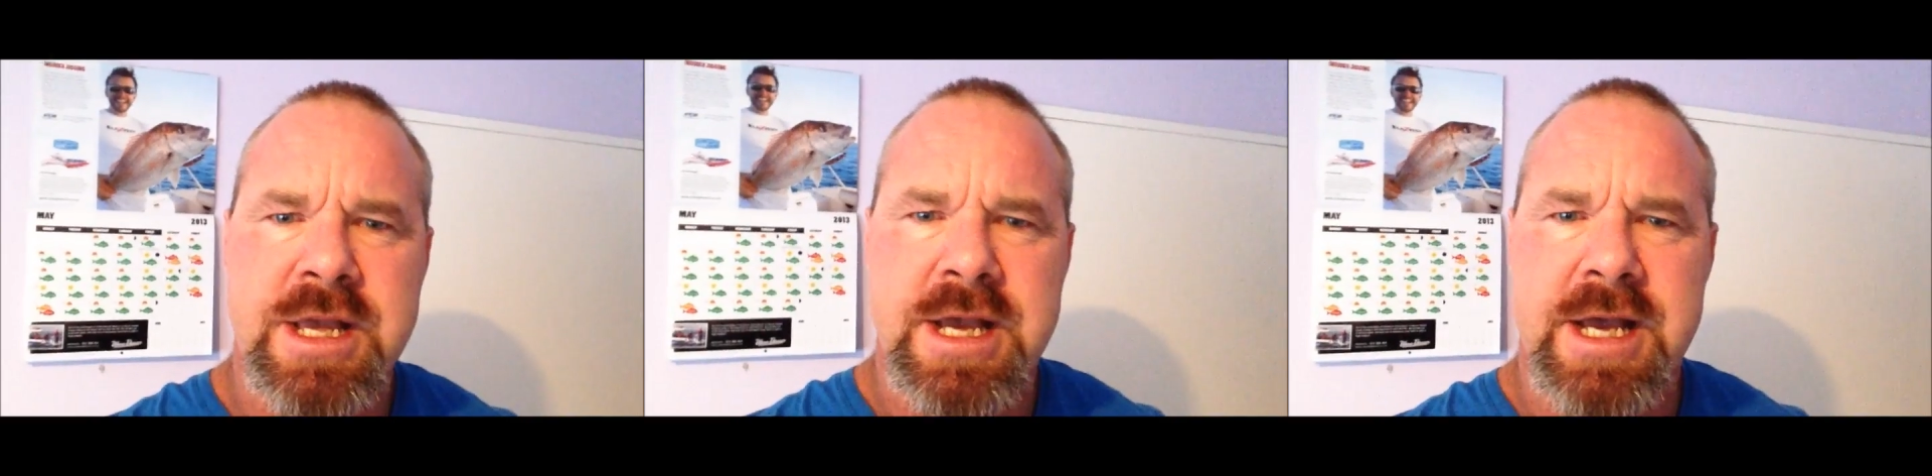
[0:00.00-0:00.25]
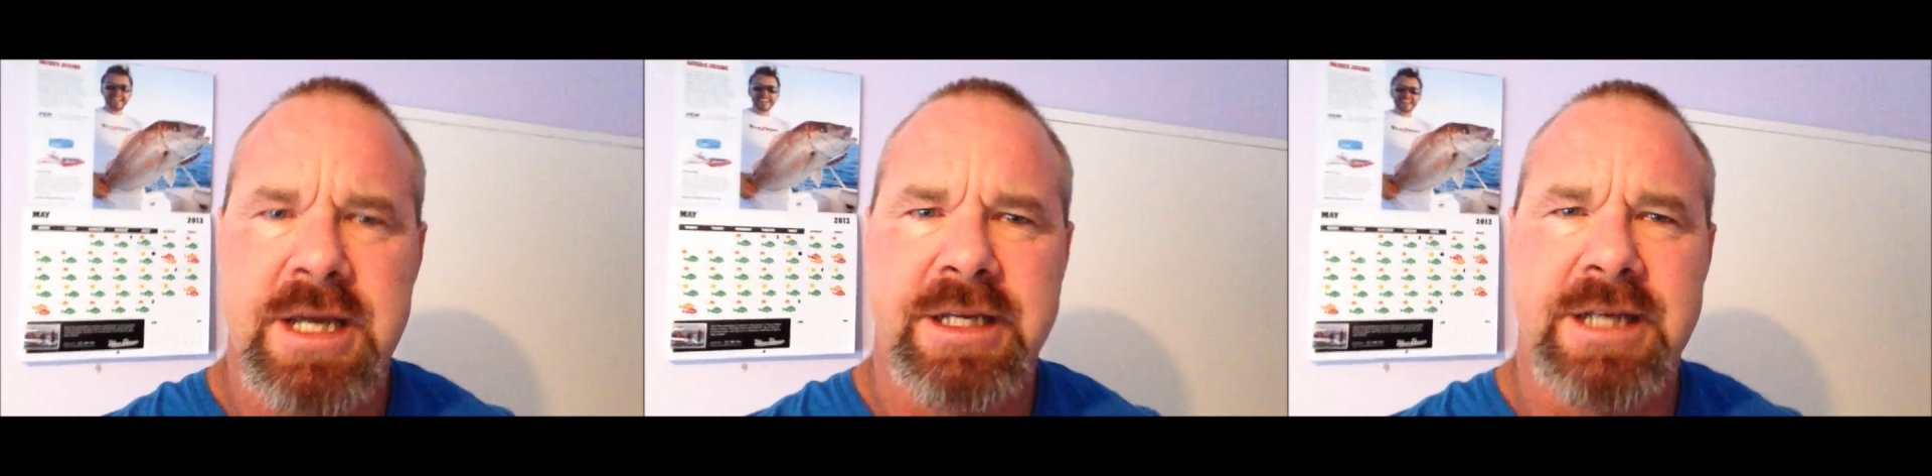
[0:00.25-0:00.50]

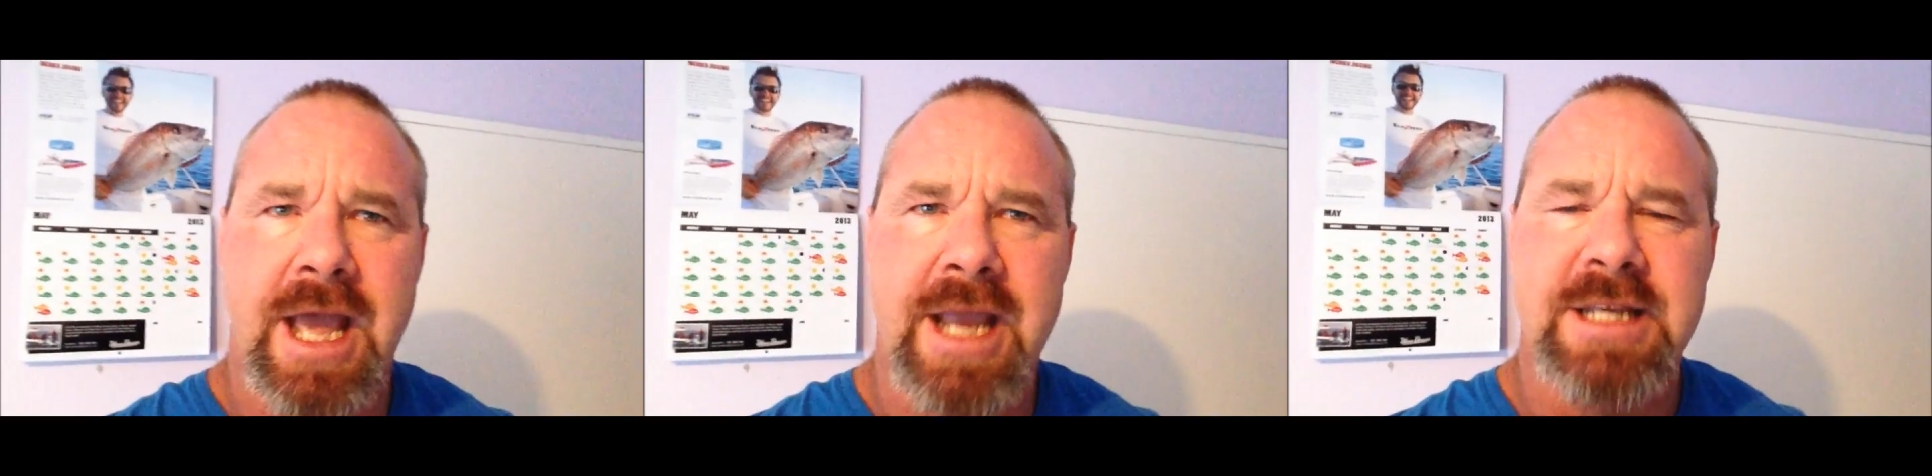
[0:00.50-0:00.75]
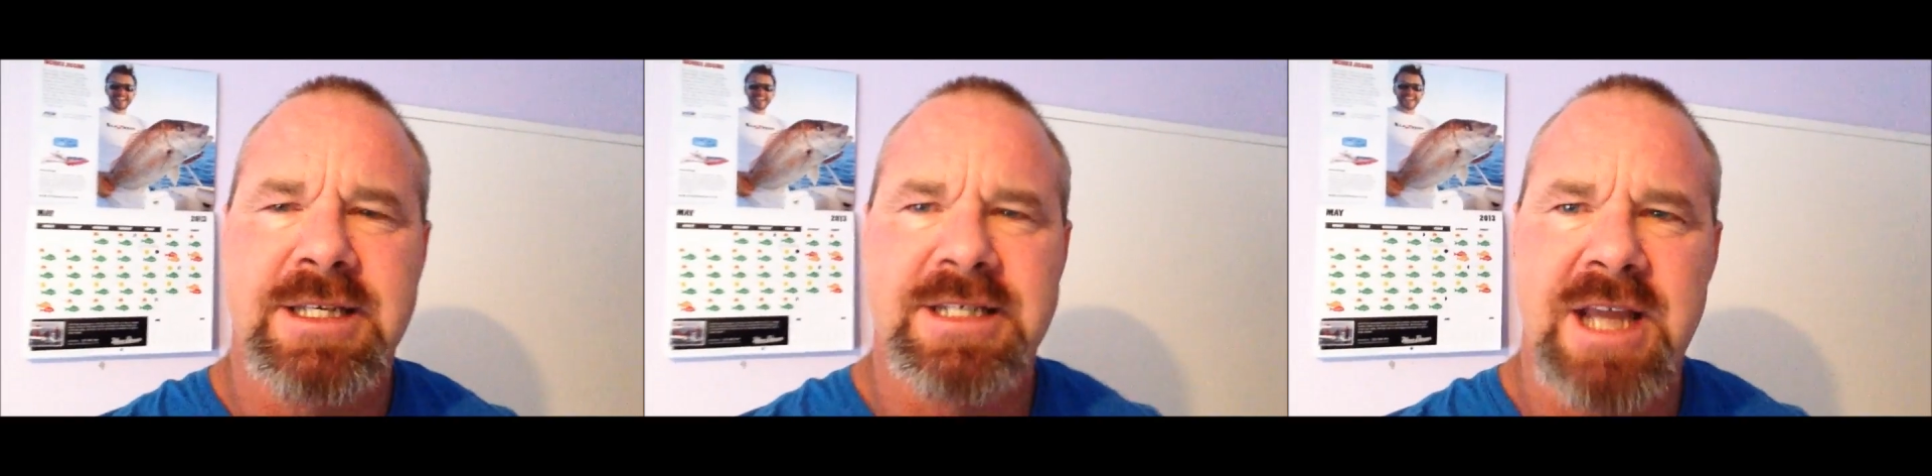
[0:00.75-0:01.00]
an
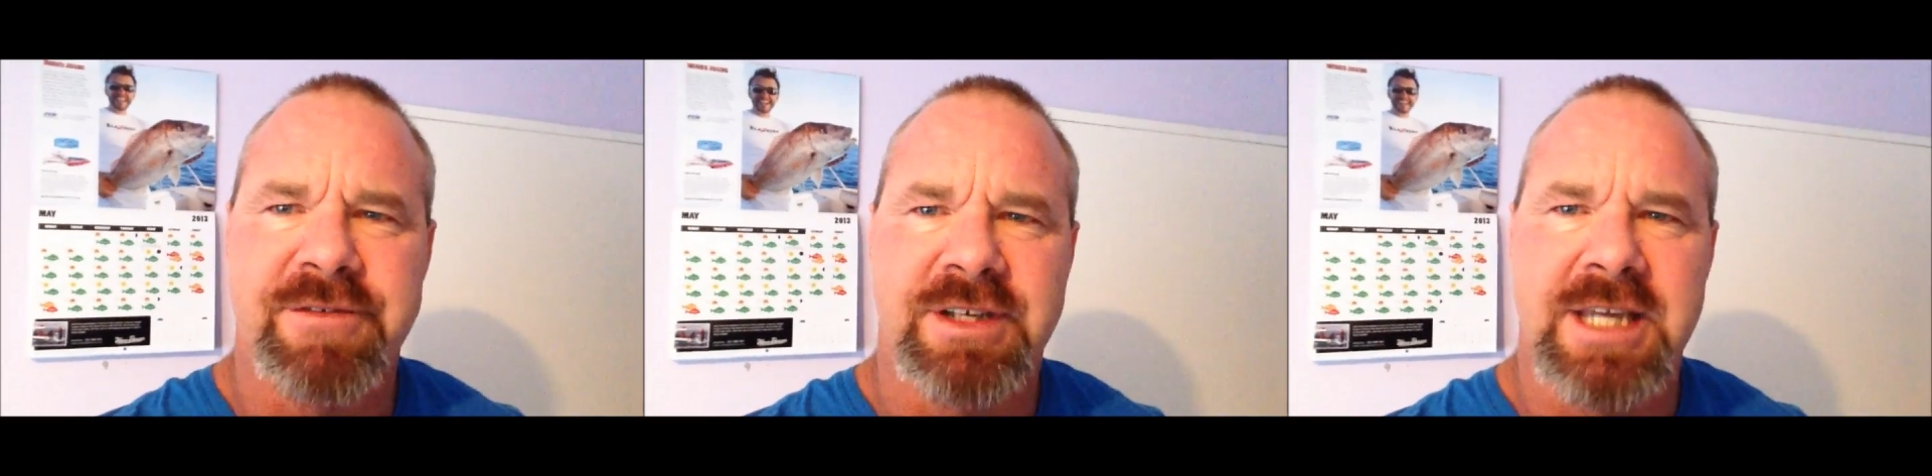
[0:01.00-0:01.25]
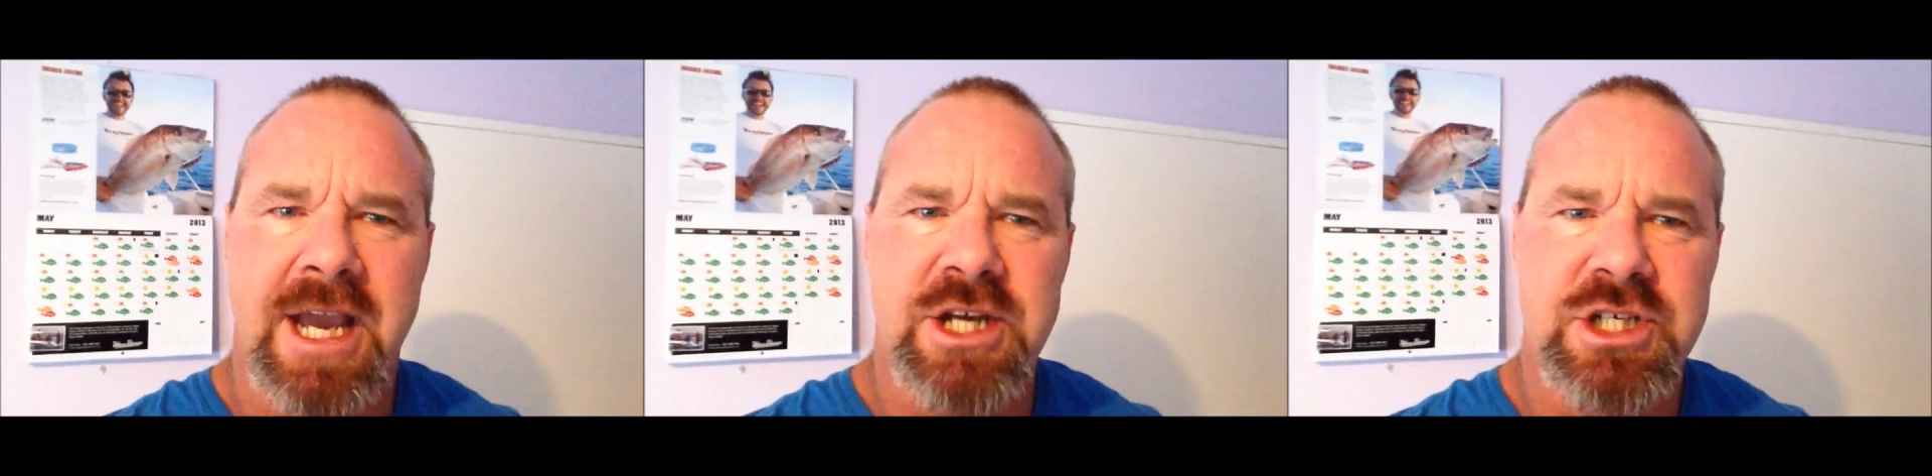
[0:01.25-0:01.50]
aid to
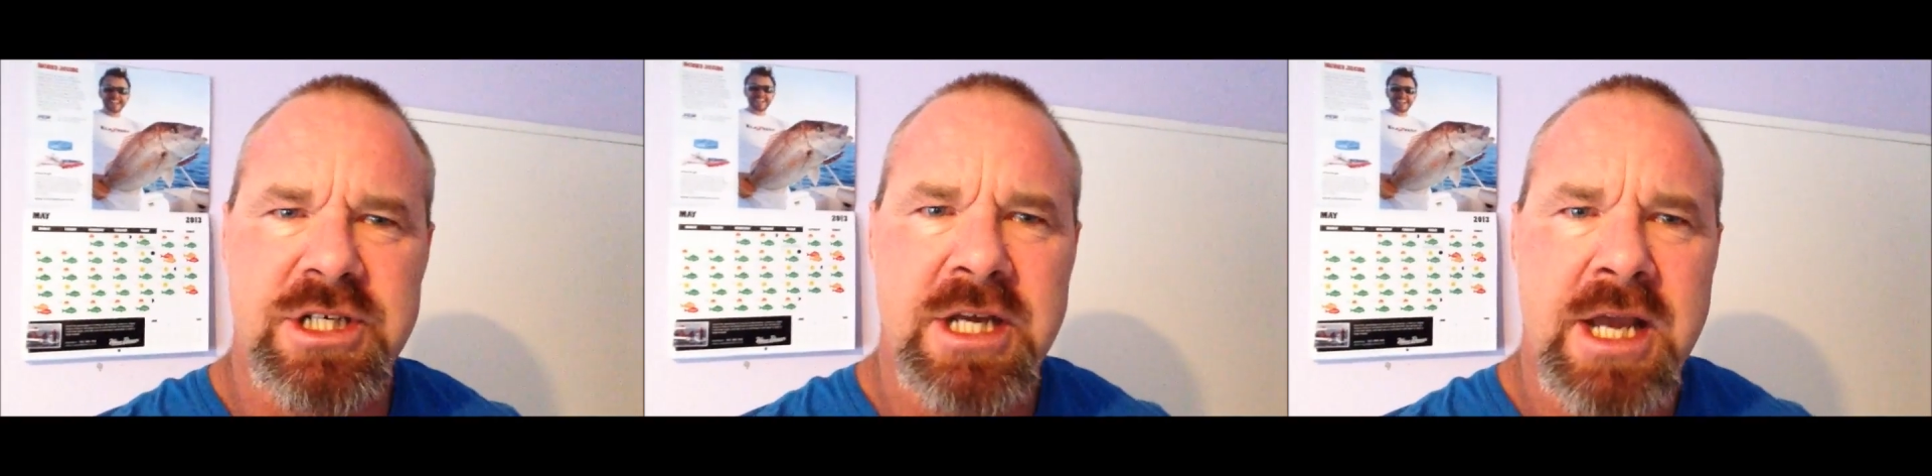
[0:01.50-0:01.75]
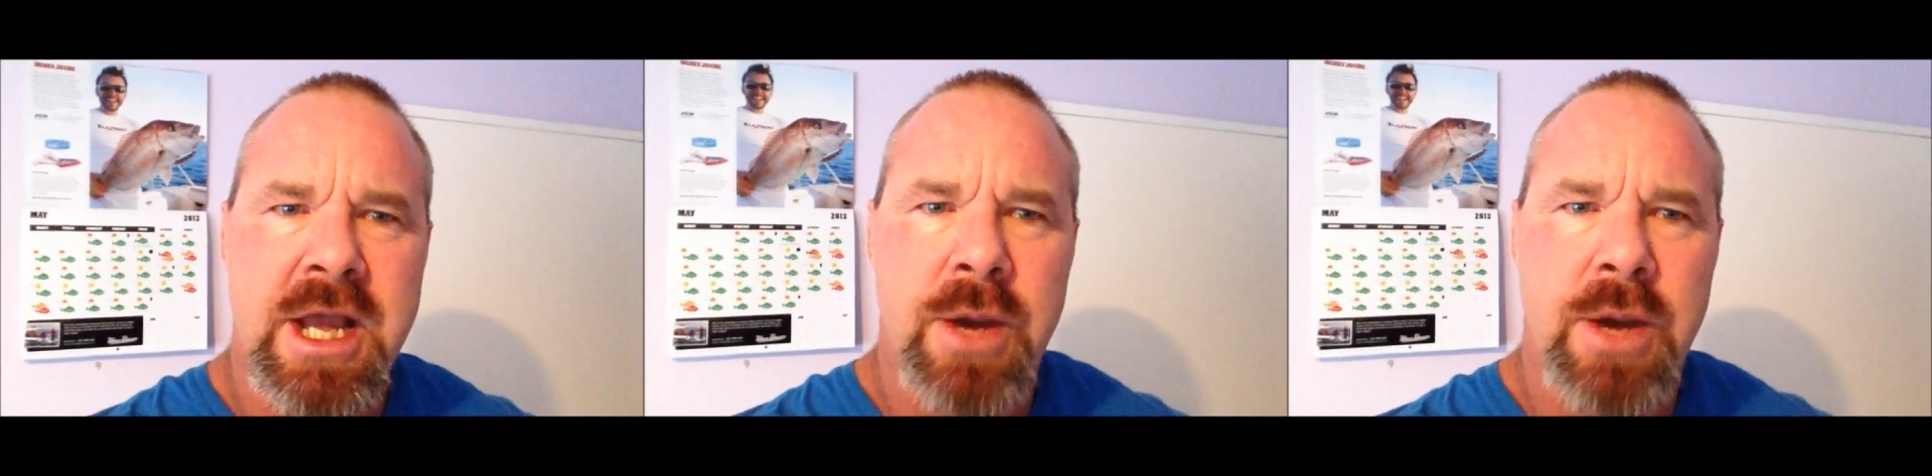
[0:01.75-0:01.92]
navigation.